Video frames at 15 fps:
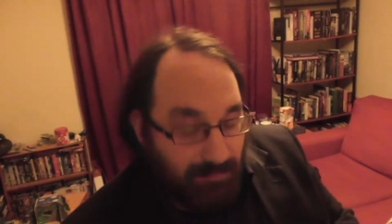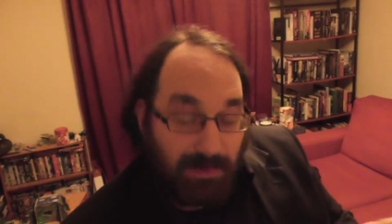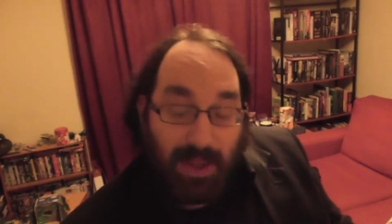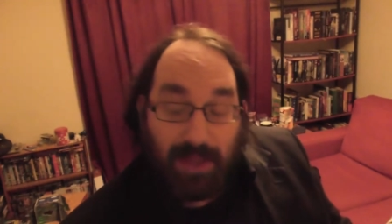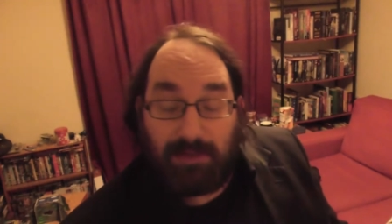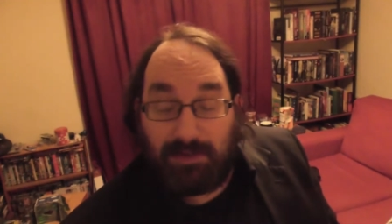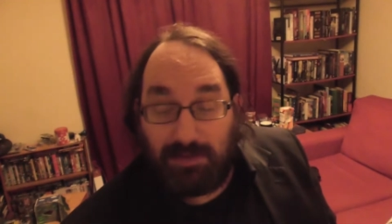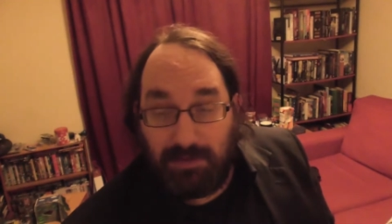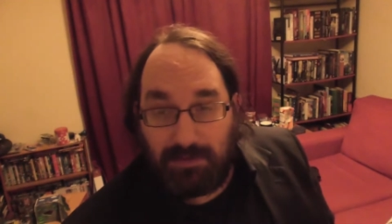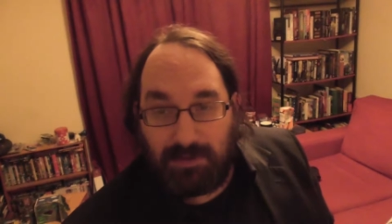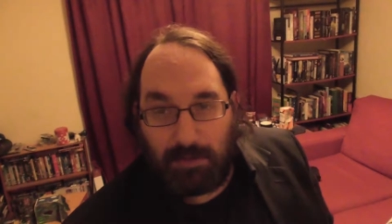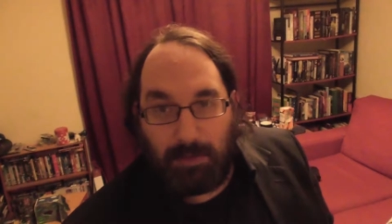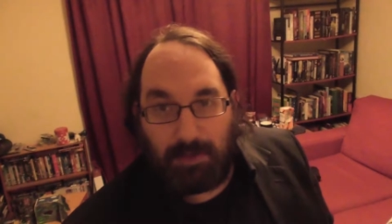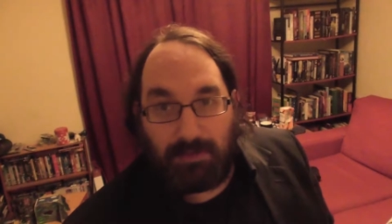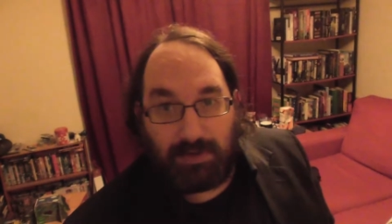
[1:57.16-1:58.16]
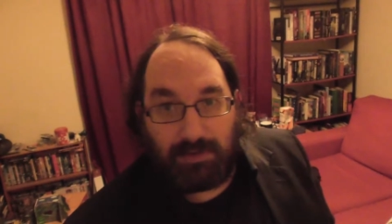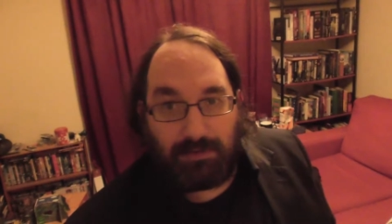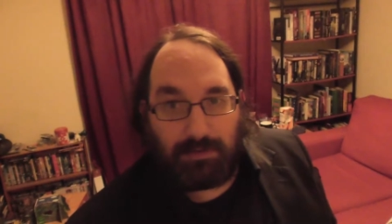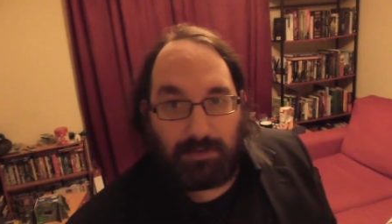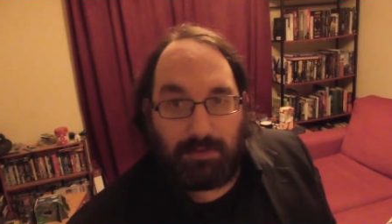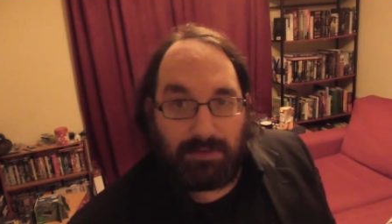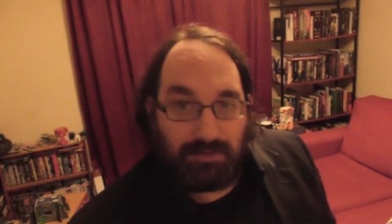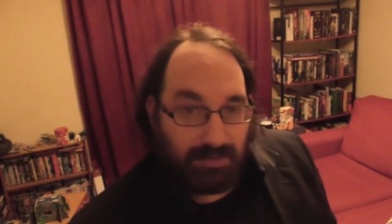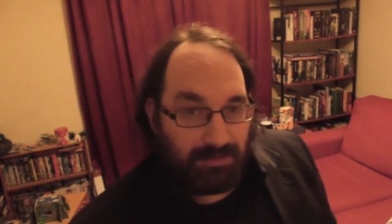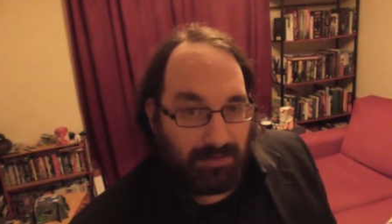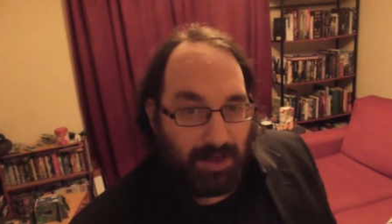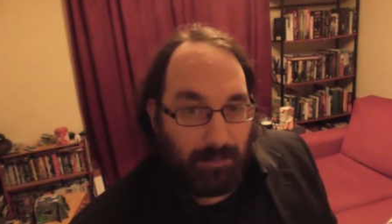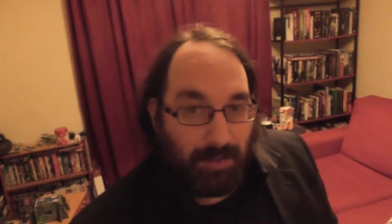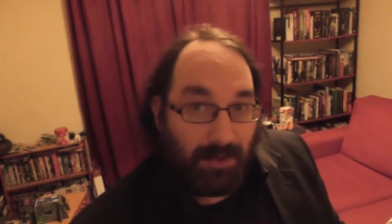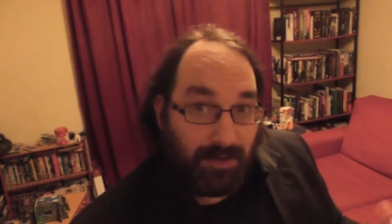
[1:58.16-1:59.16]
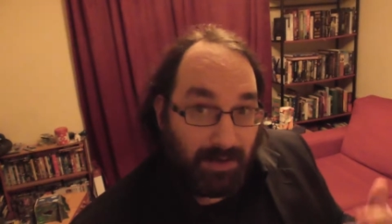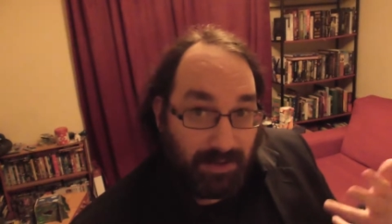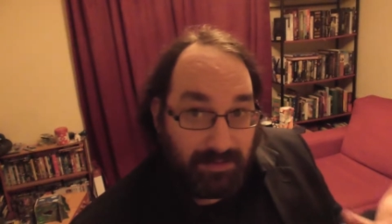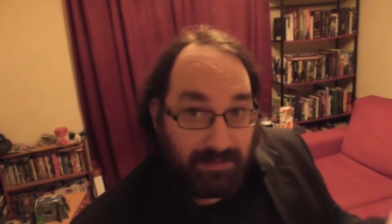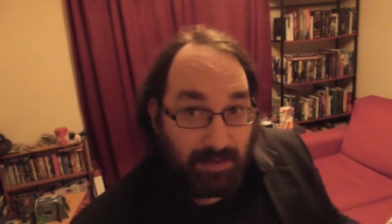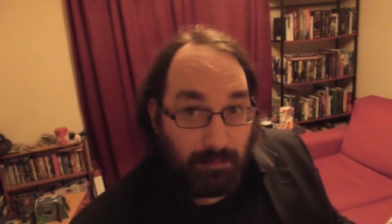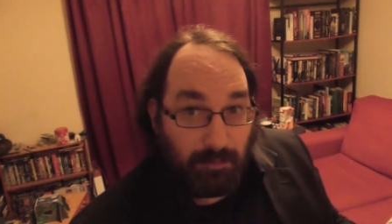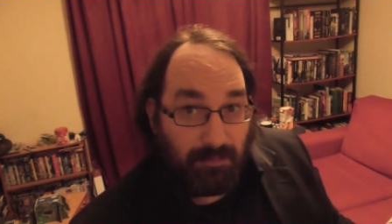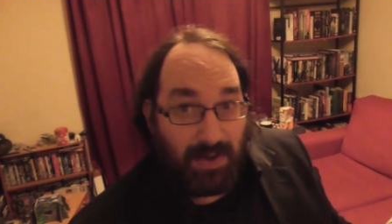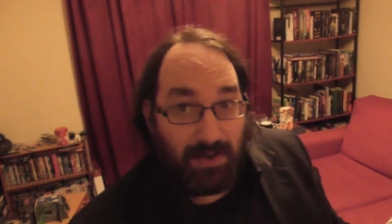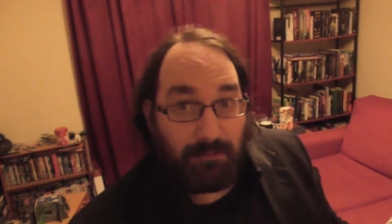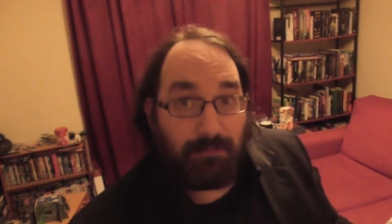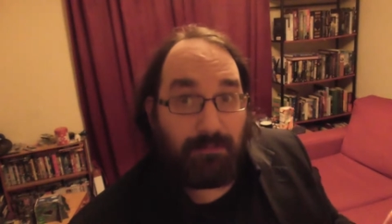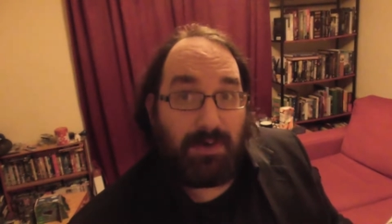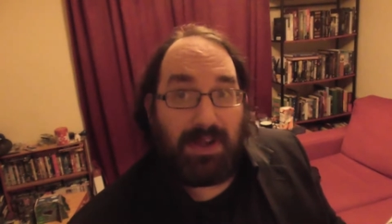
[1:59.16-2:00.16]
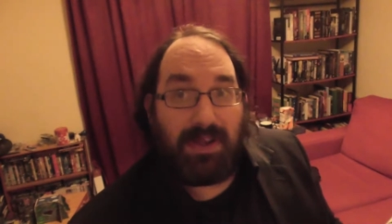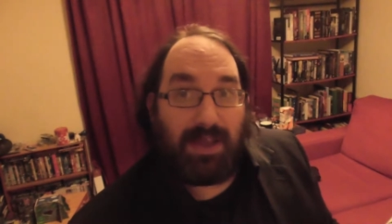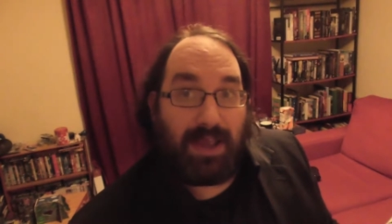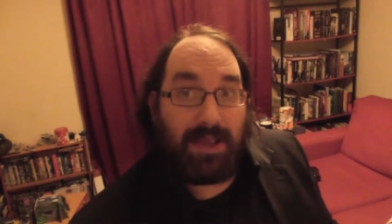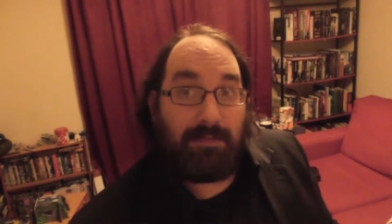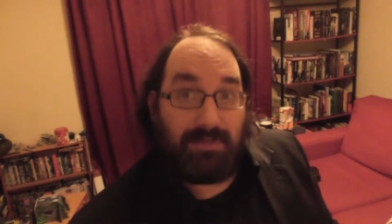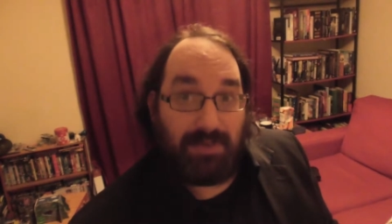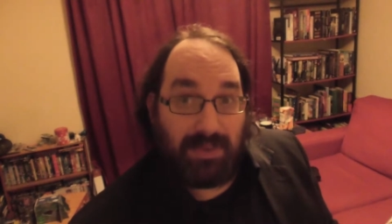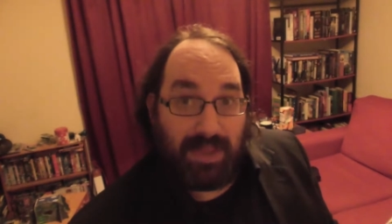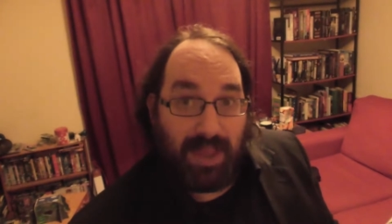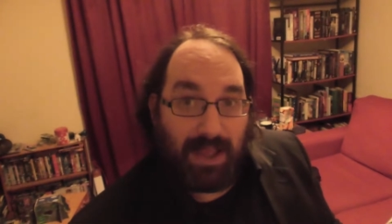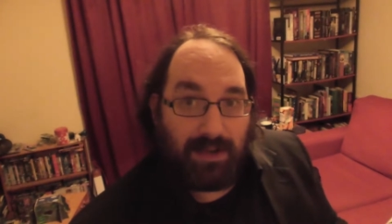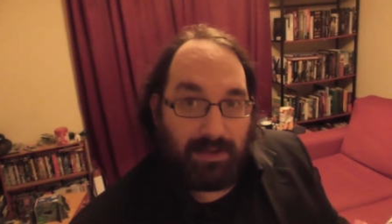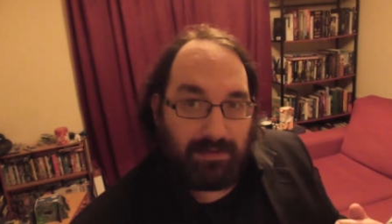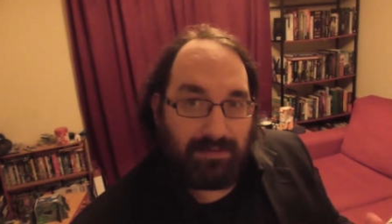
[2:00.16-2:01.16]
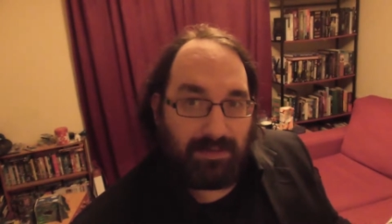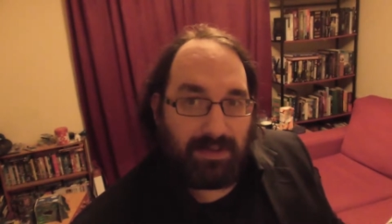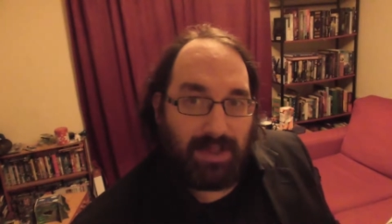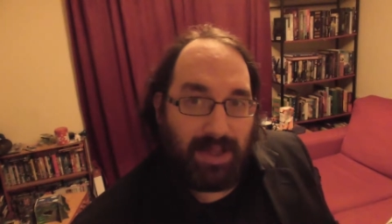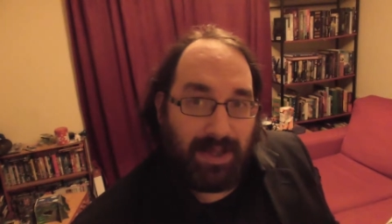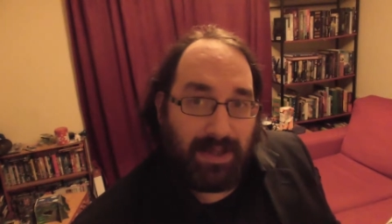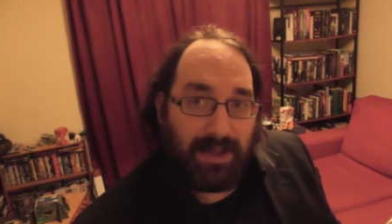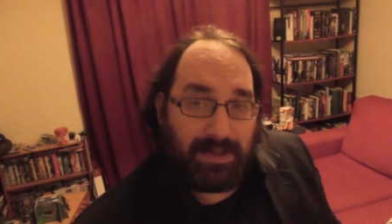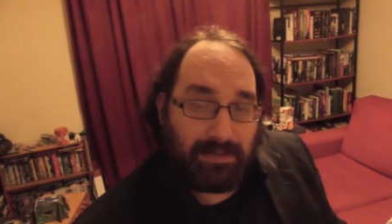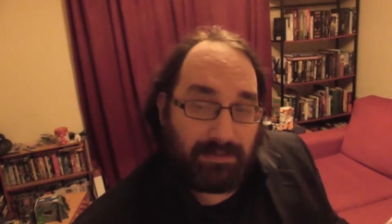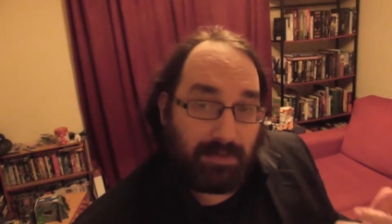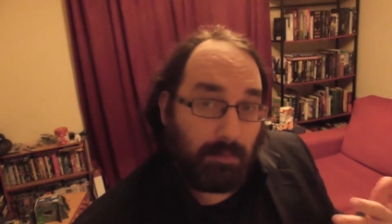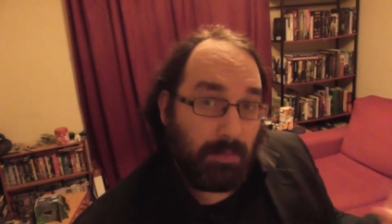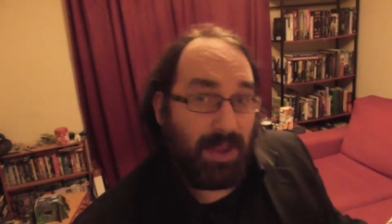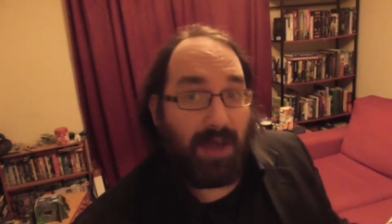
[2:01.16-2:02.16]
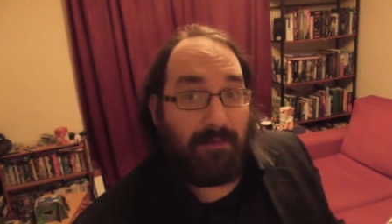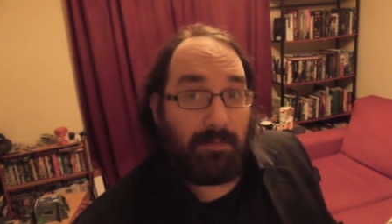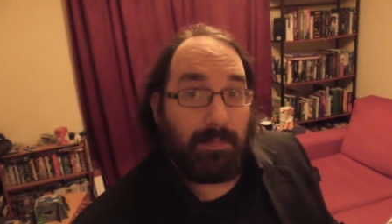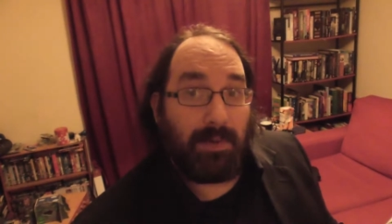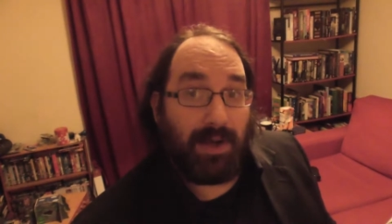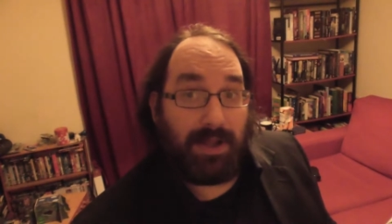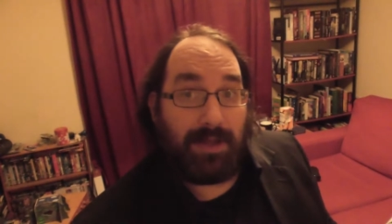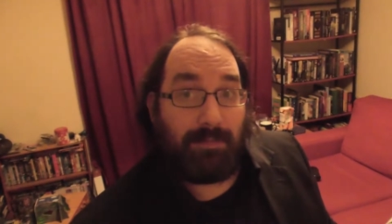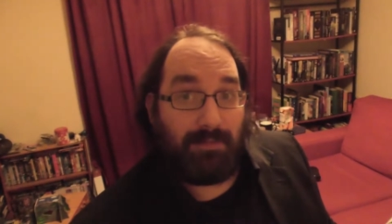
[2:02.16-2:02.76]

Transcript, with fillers: yeah, the new demo disc 2 has just come out and as I said we found three games in there that, see, uh, that we haven't played